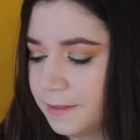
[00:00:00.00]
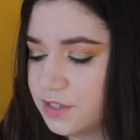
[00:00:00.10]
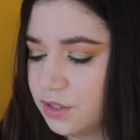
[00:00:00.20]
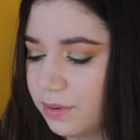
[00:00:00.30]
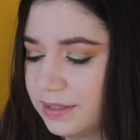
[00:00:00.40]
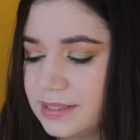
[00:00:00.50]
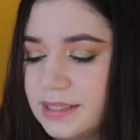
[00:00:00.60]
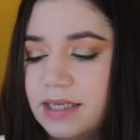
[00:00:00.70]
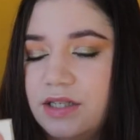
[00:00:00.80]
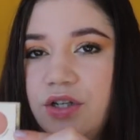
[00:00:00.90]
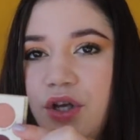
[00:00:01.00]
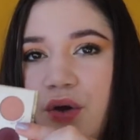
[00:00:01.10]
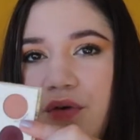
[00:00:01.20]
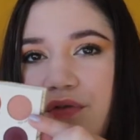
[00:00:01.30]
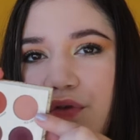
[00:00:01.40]
So I decided to
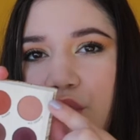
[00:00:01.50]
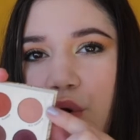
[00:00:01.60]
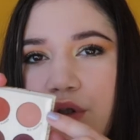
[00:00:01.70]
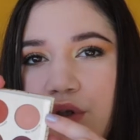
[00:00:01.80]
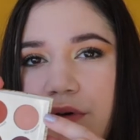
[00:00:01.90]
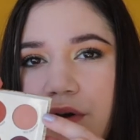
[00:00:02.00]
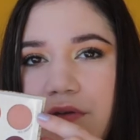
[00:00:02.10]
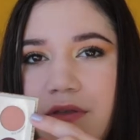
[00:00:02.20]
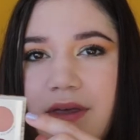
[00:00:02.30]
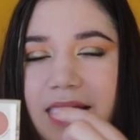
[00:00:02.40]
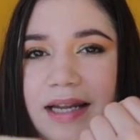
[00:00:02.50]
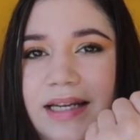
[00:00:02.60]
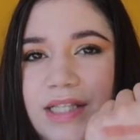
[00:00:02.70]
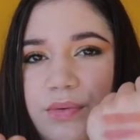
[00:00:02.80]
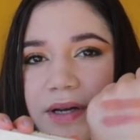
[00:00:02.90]
go for old growth, and then
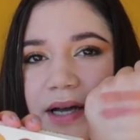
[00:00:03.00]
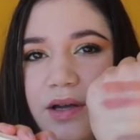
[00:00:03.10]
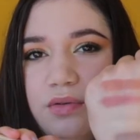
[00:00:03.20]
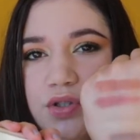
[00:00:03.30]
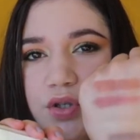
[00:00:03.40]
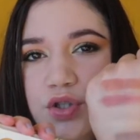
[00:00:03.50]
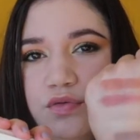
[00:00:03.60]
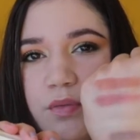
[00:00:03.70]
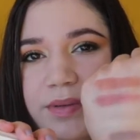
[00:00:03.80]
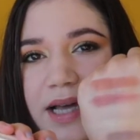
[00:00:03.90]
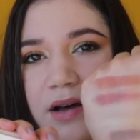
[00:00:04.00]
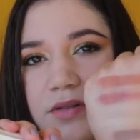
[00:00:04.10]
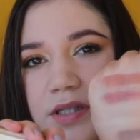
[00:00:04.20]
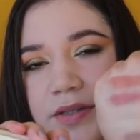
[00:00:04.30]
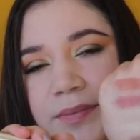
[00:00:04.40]
that's why I also swapped
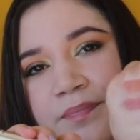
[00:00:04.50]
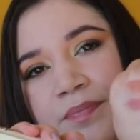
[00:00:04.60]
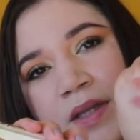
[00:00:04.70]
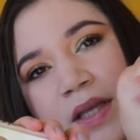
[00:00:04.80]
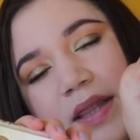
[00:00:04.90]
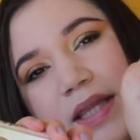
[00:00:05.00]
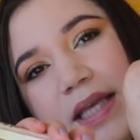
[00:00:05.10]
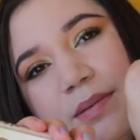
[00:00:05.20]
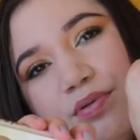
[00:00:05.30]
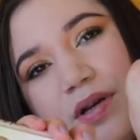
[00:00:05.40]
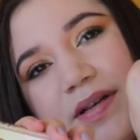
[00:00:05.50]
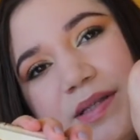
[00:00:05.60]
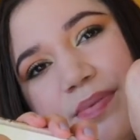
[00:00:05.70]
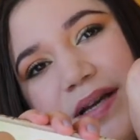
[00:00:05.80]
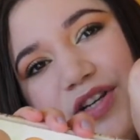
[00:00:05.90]
out the previous
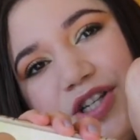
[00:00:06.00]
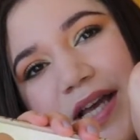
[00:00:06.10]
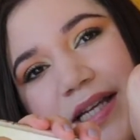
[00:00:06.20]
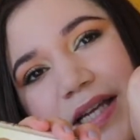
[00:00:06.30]
pink shade